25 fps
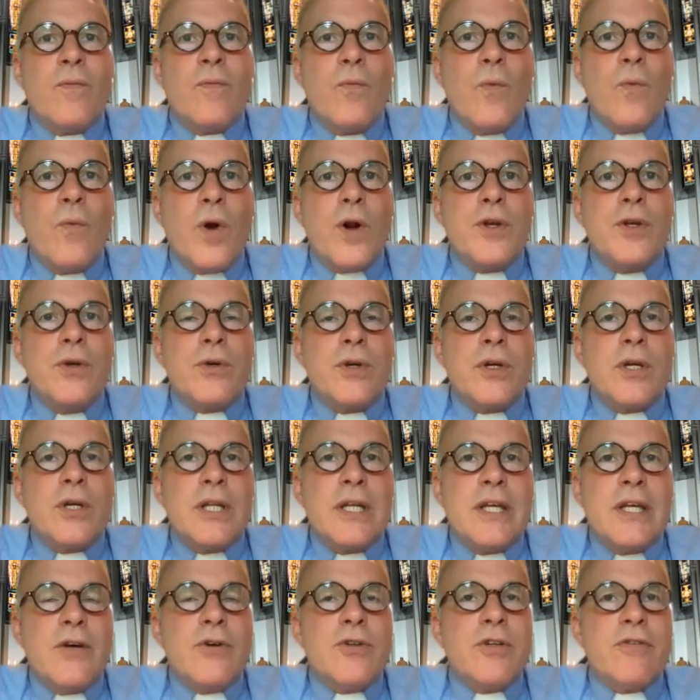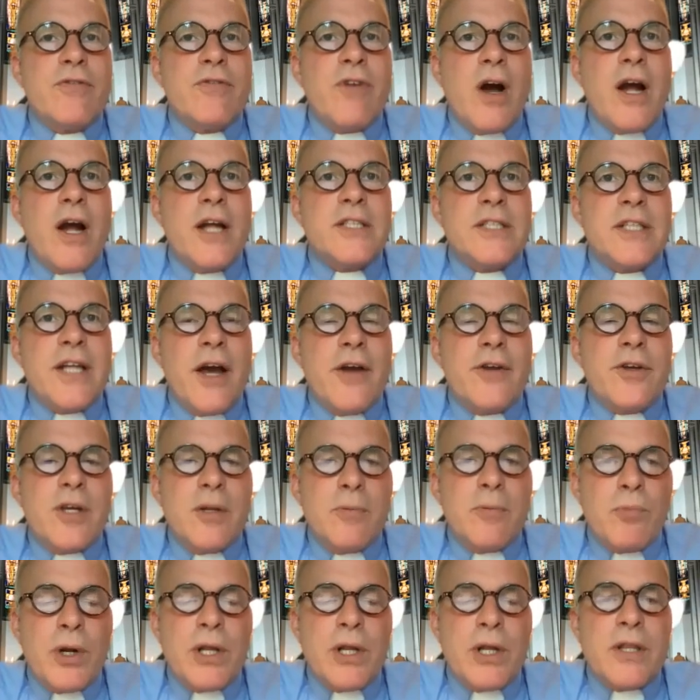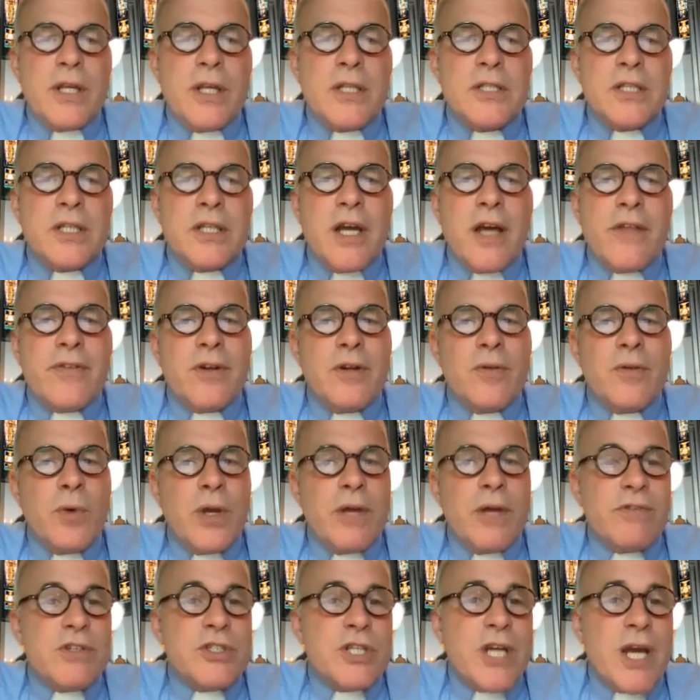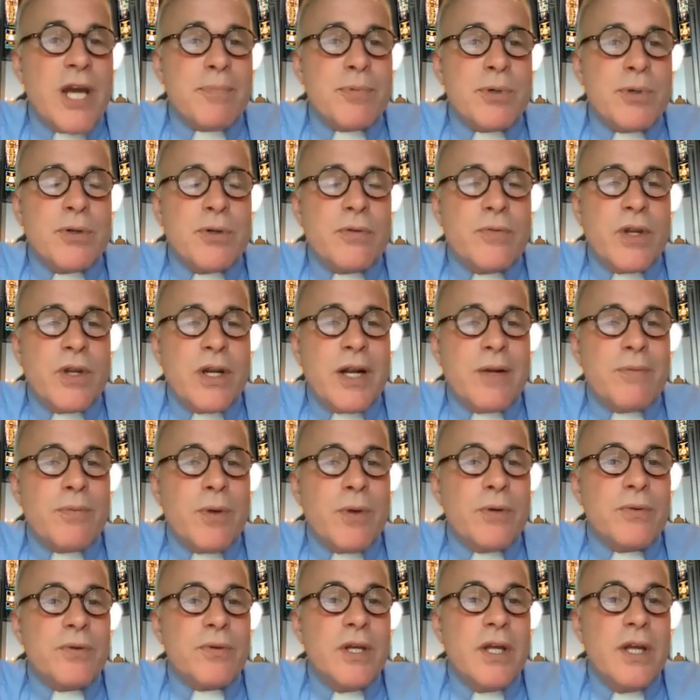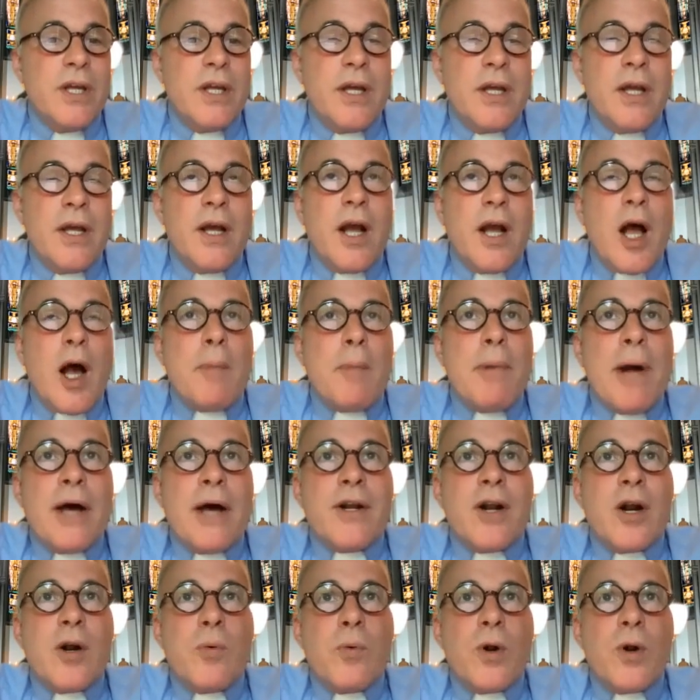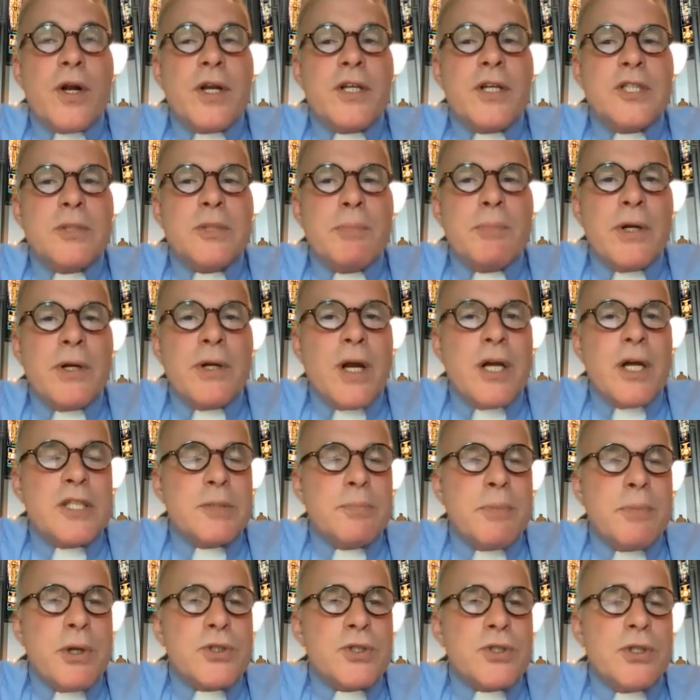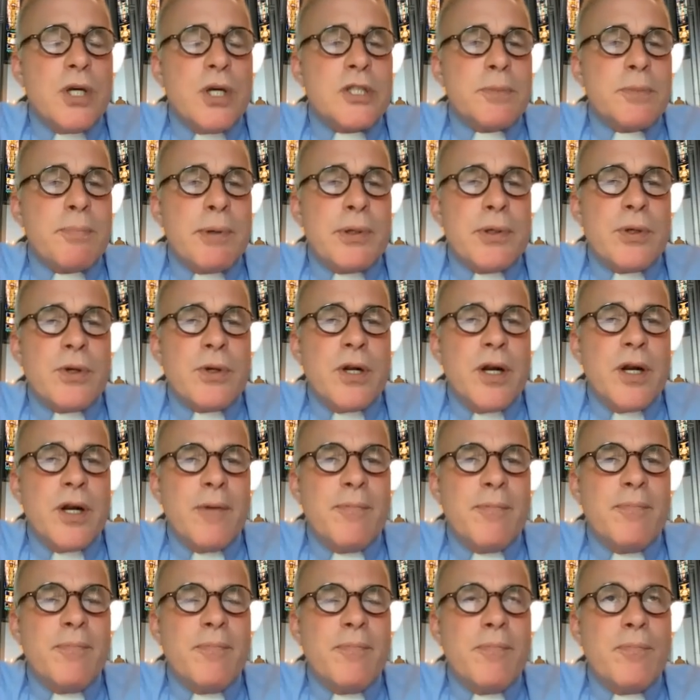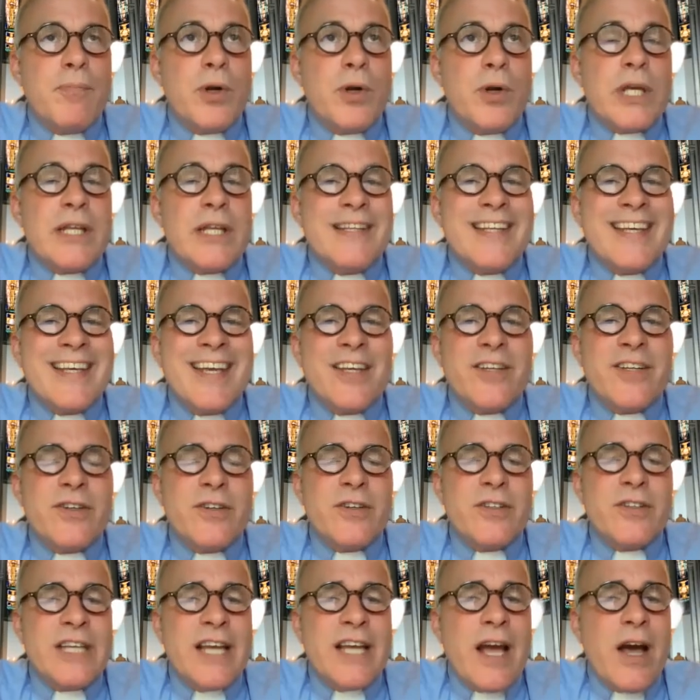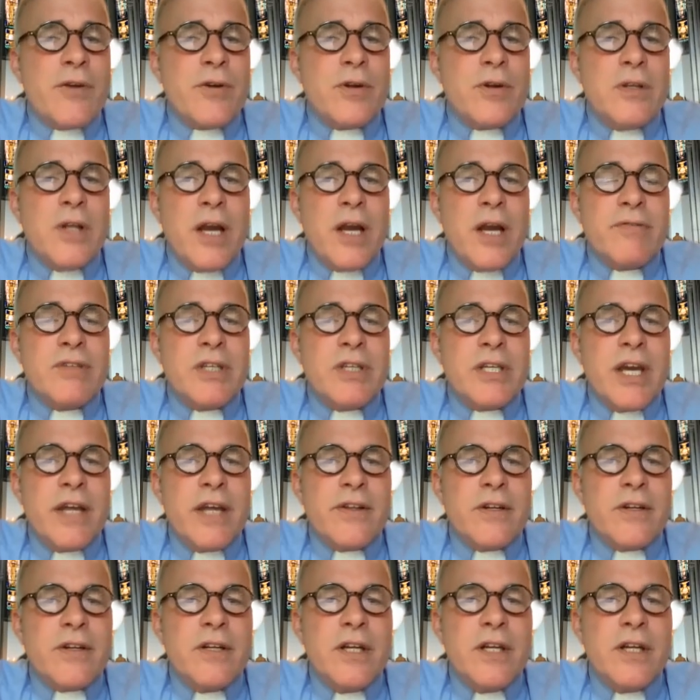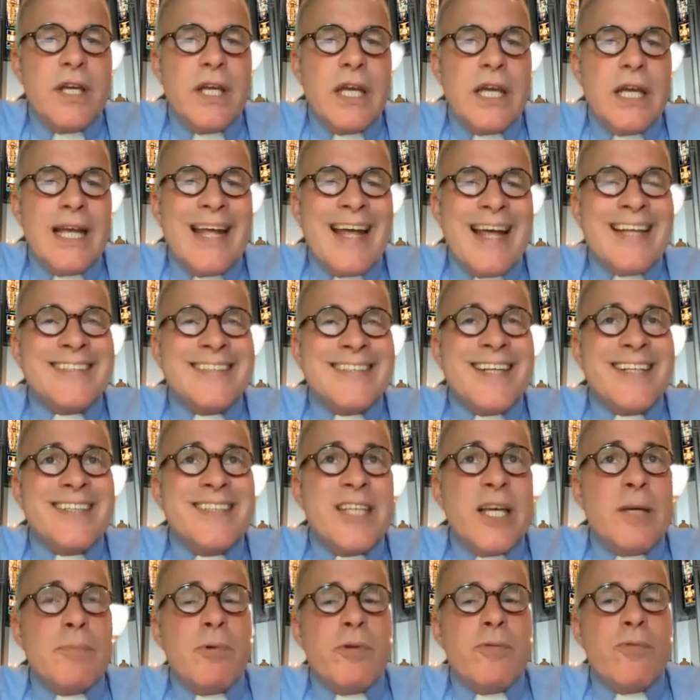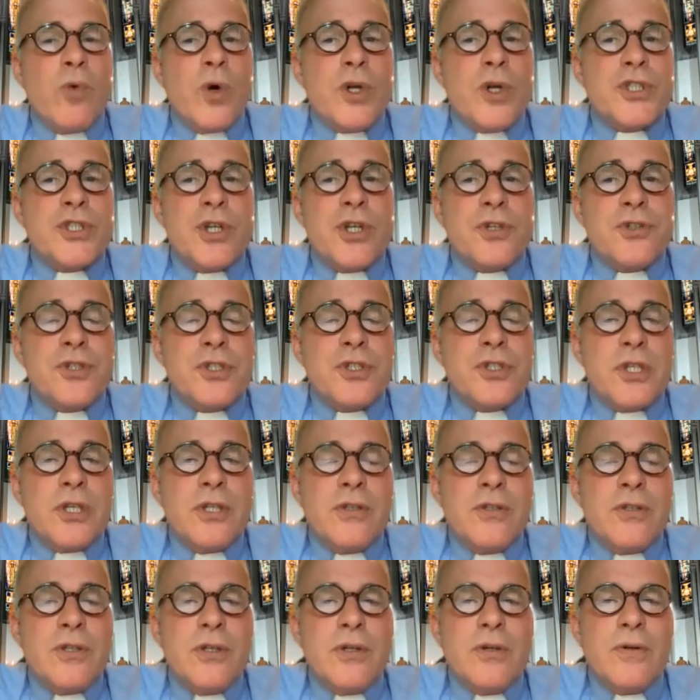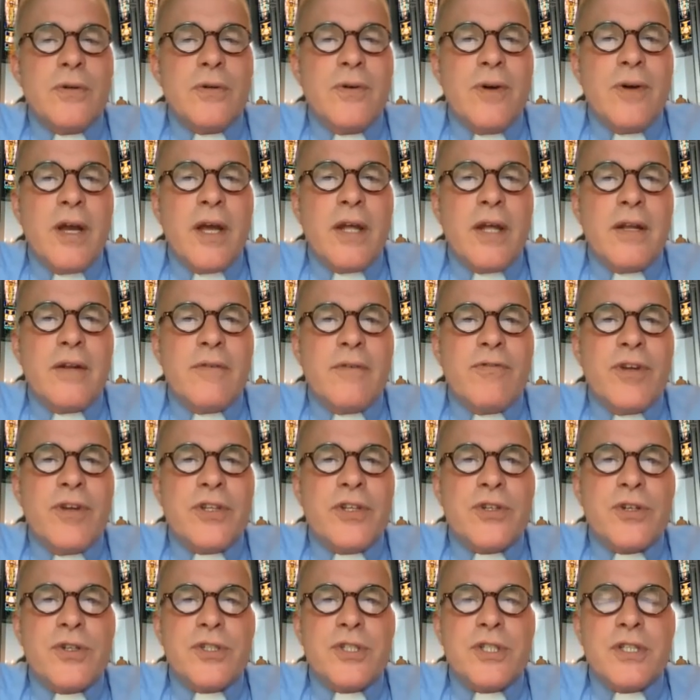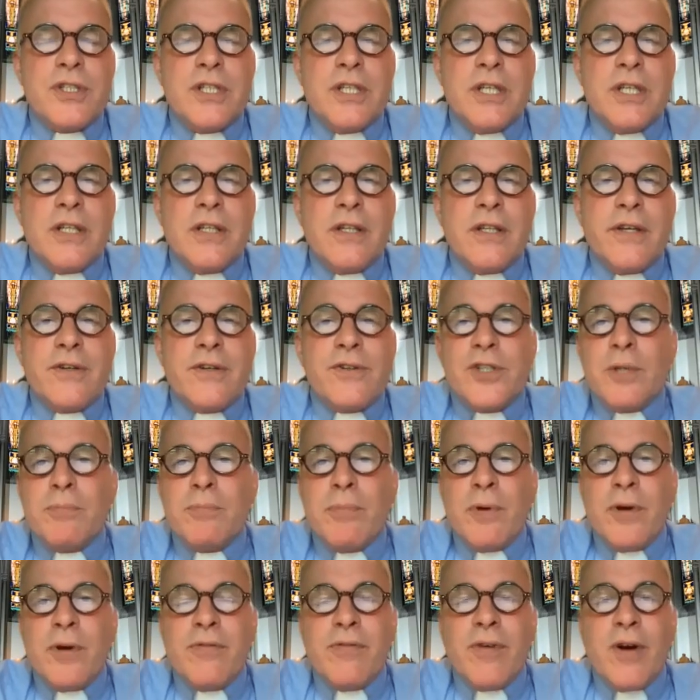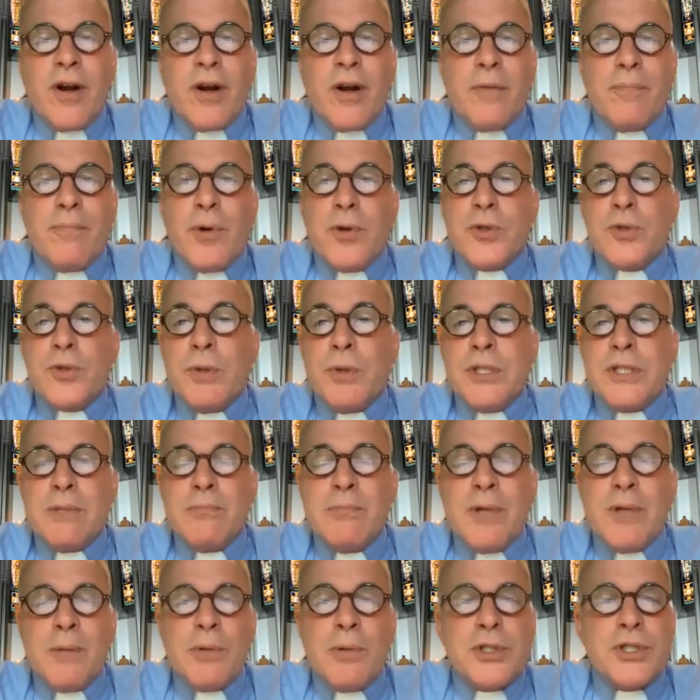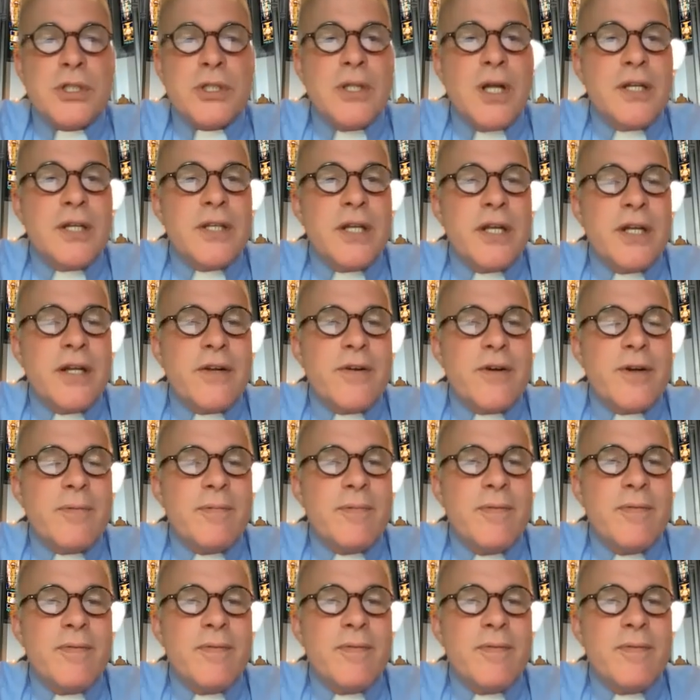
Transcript: where you can heal divides and how you can bring things together. And we have a chapter that I wrote about our work as a spiritual entrepreneur hub, bringing the inner and the outer life together as an example of what churches can do. And it features the leadership of our most recent member, Shalonda Ingram.